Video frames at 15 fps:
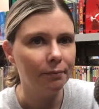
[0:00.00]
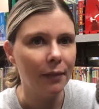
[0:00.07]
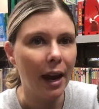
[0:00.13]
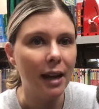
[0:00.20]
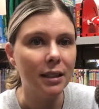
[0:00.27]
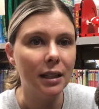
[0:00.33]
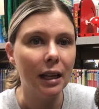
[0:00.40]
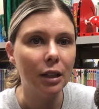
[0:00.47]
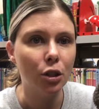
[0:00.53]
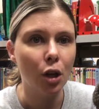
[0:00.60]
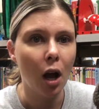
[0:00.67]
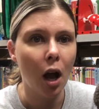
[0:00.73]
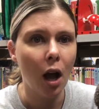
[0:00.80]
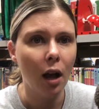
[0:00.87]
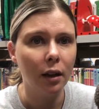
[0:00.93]
As they
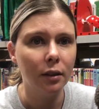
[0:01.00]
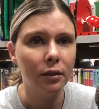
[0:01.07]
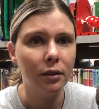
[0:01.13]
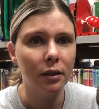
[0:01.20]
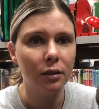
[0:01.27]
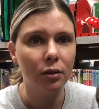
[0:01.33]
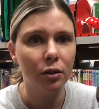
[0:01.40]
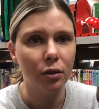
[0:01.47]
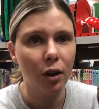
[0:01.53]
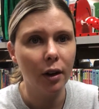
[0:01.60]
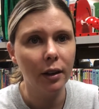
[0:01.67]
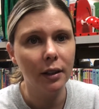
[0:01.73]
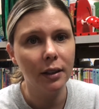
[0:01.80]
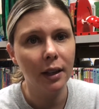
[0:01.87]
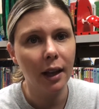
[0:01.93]
talked and
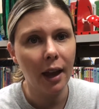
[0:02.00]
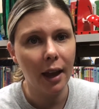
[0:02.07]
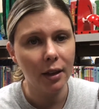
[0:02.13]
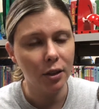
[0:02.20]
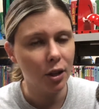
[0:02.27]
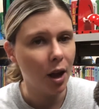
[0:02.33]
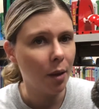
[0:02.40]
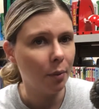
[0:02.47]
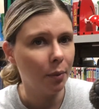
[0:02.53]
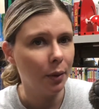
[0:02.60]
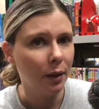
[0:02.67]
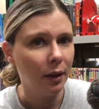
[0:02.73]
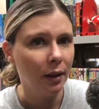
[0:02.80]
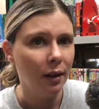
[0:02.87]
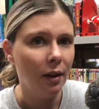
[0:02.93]
started to catch up
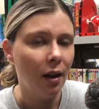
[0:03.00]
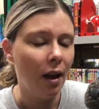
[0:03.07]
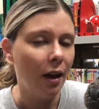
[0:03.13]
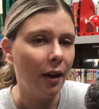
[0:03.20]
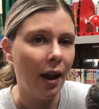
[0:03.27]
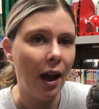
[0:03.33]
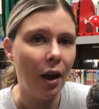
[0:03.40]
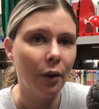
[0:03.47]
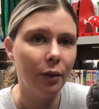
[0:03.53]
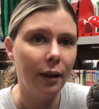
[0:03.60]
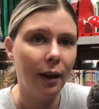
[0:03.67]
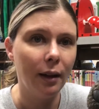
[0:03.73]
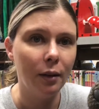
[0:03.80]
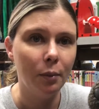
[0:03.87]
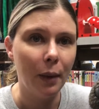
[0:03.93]
on how
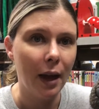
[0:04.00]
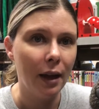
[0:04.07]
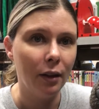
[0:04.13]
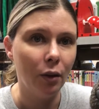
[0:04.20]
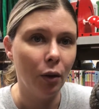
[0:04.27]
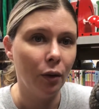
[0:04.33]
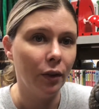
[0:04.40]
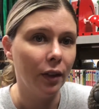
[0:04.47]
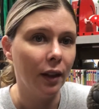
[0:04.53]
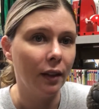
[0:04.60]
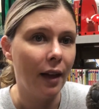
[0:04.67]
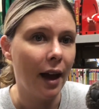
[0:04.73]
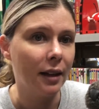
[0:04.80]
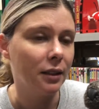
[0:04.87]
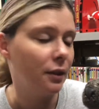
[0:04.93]
they had been over the
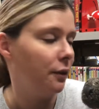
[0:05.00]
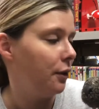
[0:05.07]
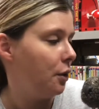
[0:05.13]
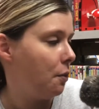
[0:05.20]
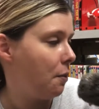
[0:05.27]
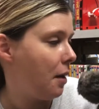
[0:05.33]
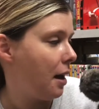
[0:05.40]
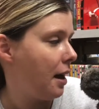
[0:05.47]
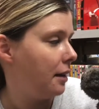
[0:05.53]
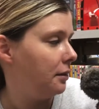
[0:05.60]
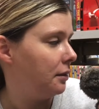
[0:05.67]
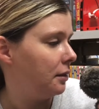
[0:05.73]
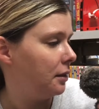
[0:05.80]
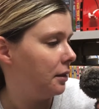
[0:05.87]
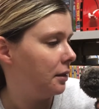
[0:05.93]
last few
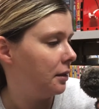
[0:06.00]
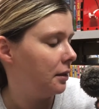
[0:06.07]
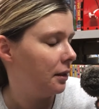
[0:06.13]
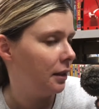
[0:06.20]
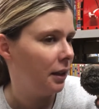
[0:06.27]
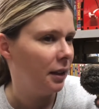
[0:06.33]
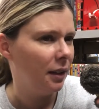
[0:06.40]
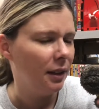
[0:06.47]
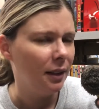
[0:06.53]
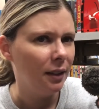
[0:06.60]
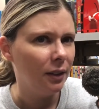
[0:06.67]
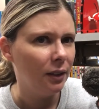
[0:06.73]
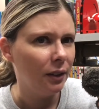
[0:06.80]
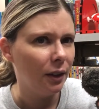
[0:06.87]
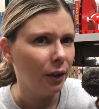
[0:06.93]
months,
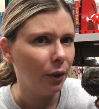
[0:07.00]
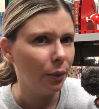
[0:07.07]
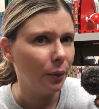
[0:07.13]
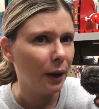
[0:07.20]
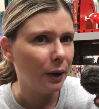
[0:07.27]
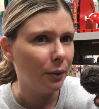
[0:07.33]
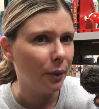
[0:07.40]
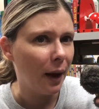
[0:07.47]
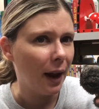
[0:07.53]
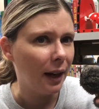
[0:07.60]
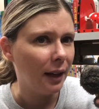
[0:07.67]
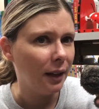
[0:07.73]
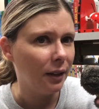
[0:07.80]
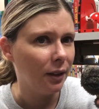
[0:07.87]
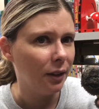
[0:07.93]
Little Red
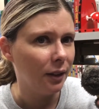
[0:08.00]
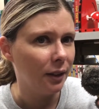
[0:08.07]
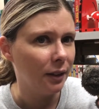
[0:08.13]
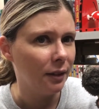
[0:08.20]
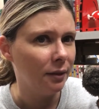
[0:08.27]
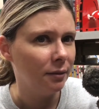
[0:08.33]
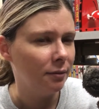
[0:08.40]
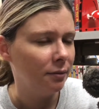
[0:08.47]
Riding Hood